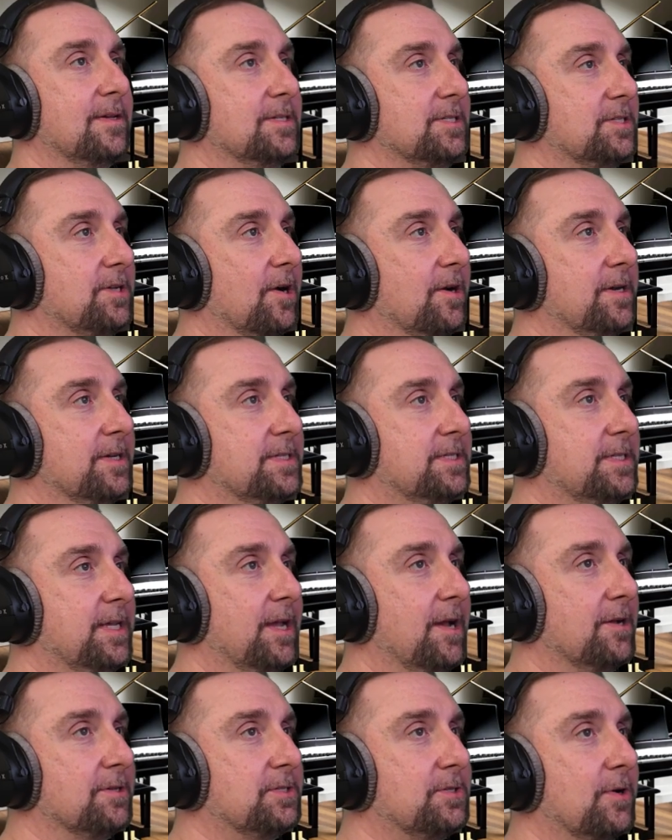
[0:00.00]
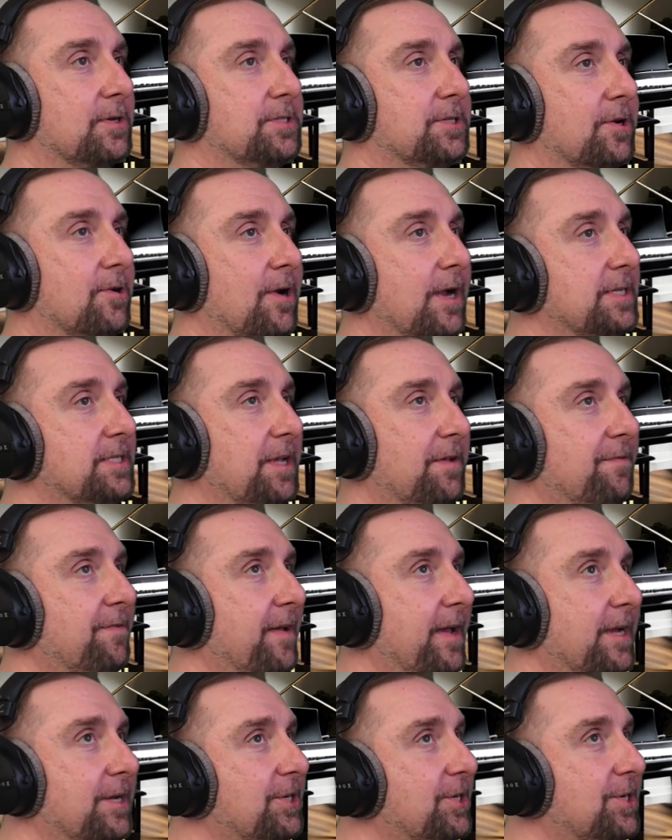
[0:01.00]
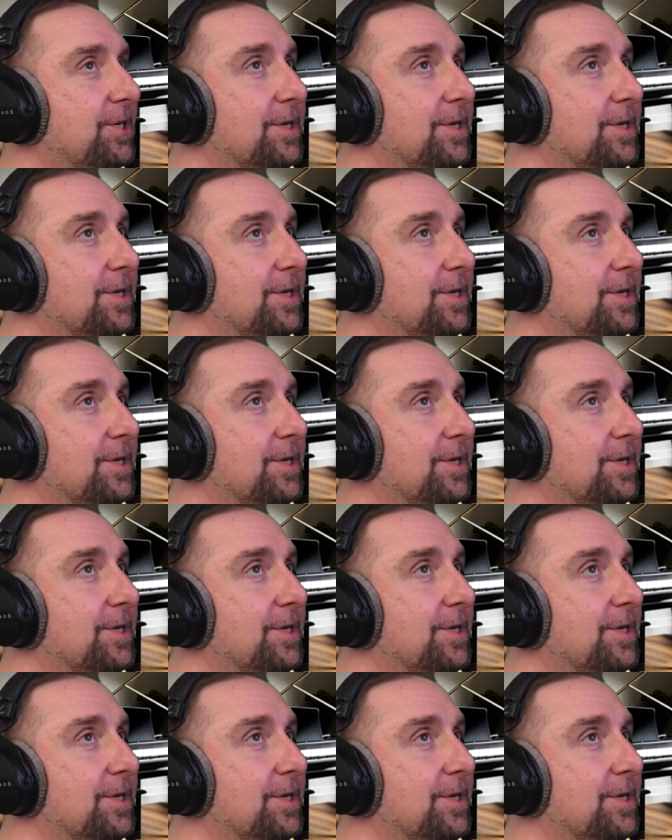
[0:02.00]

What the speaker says: Starting to see all sorts of crazy fish.